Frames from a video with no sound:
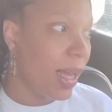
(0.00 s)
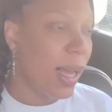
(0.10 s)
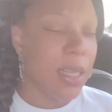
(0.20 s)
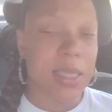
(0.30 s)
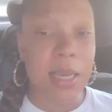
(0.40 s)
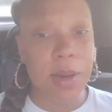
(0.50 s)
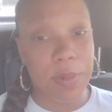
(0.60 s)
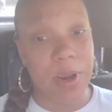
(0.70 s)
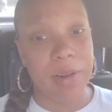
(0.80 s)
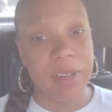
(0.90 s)
is he
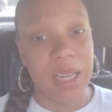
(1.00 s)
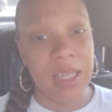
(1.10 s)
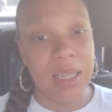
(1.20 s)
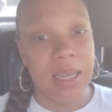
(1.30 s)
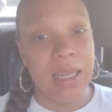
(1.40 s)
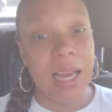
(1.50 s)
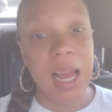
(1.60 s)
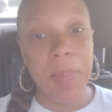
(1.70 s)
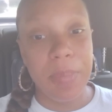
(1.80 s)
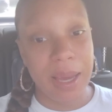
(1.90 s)
worried?
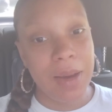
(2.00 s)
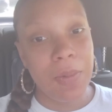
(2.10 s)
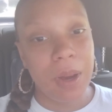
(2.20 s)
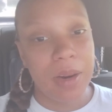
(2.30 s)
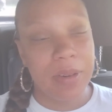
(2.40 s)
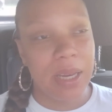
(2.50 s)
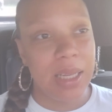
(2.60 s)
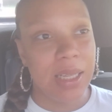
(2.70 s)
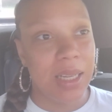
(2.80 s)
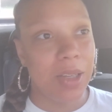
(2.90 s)
He been
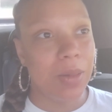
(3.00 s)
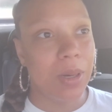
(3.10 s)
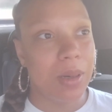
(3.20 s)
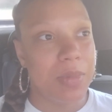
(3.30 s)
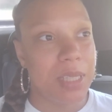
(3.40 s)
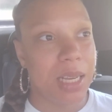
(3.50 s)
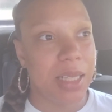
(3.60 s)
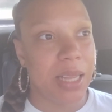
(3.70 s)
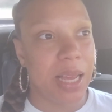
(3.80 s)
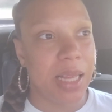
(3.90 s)
worried, you know what I'm
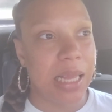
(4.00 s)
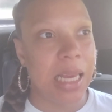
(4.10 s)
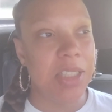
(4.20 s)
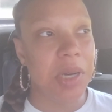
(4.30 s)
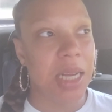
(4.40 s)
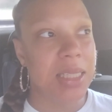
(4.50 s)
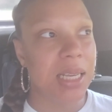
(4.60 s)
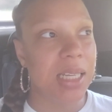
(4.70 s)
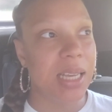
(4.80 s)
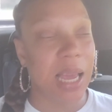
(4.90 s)
saying? Like he tried to
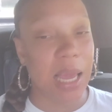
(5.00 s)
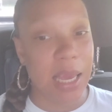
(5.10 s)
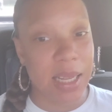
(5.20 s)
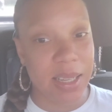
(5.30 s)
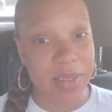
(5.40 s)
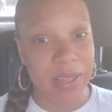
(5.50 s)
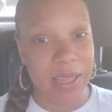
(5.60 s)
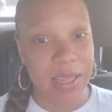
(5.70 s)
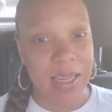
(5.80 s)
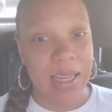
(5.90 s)
get ahead of
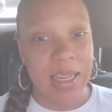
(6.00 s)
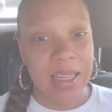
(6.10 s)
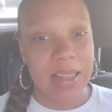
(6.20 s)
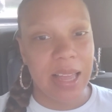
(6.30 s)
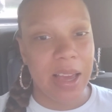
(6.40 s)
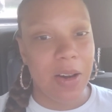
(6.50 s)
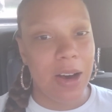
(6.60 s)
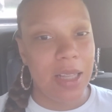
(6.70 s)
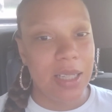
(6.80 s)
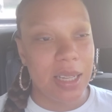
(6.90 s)
it. Like
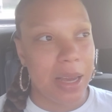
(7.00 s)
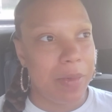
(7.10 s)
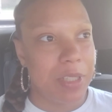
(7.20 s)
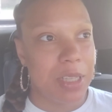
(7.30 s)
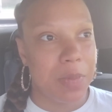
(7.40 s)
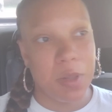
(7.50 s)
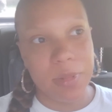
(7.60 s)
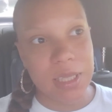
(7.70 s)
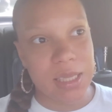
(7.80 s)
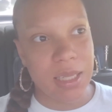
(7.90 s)
all of that was a
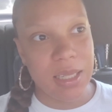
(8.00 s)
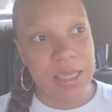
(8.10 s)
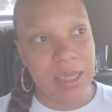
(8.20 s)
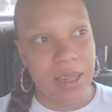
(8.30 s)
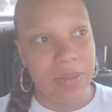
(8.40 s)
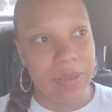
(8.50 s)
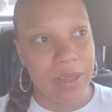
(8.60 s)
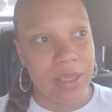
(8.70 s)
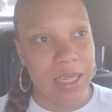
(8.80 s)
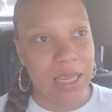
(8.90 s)
publicity stunt
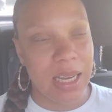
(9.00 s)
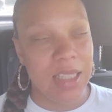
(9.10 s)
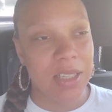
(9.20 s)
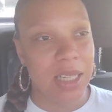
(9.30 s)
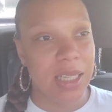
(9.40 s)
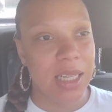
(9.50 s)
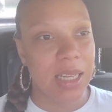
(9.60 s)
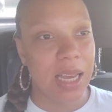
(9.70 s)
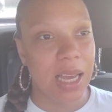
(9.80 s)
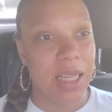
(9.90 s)
for Diddy. He tried to get
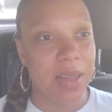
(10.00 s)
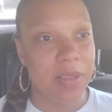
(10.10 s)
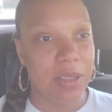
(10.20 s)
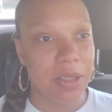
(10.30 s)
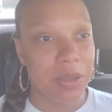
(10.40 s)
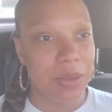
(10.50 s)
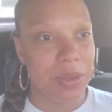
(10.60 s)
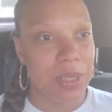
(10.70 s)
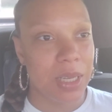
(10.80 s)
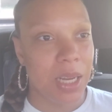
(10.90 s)
ahead of the
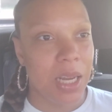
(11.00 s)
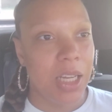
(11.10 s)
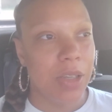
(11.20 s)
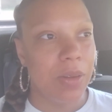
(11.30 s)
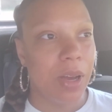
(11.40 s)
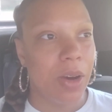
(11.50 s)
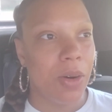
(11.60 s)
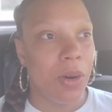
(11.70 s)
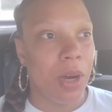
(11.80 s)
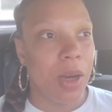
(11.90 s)
news, you
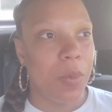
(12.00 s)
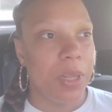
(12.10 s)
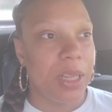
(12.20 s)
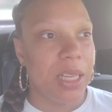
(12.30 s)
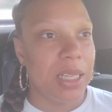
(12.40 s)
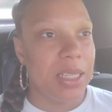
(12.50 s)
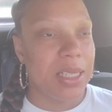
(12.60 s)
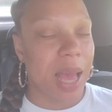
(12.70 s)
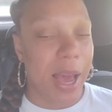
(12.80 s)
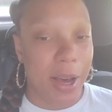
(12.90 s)
know, with his
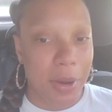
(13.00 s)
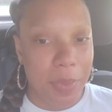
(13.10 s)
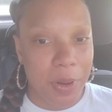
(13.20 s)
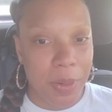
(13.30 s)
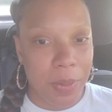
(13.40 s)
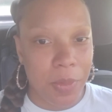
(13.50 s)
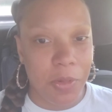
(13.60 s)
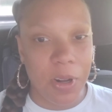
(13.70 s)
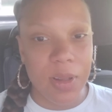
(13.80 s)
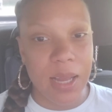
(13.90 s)
album
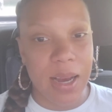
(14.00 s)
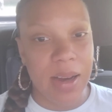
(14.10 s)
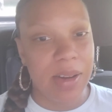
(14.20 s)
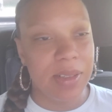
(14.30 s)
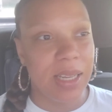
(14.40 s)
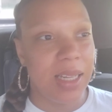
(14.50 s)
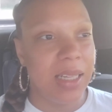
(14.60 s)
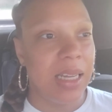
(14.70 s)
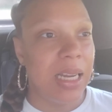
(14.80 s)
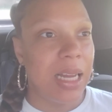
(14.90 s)
rollout and
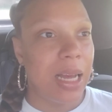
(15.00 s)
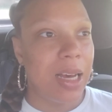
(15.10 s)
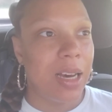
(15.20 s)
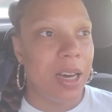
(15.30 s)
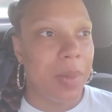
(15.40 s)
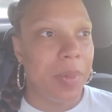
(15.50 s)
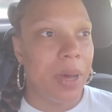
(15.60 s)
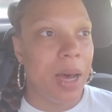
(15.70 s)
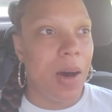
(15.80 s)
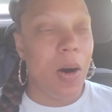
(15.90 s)
um,
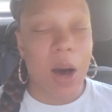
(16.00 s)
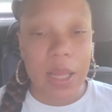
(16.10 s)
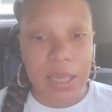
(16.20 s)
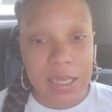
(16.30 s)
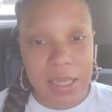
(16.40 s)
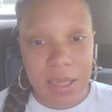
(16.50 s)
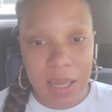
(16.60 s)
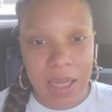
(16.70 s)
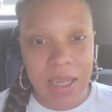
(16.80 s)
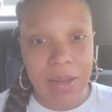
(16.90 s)
all his
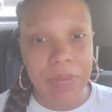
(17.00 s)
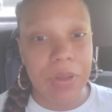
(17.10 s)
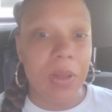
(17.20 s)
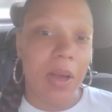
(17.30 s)
love. You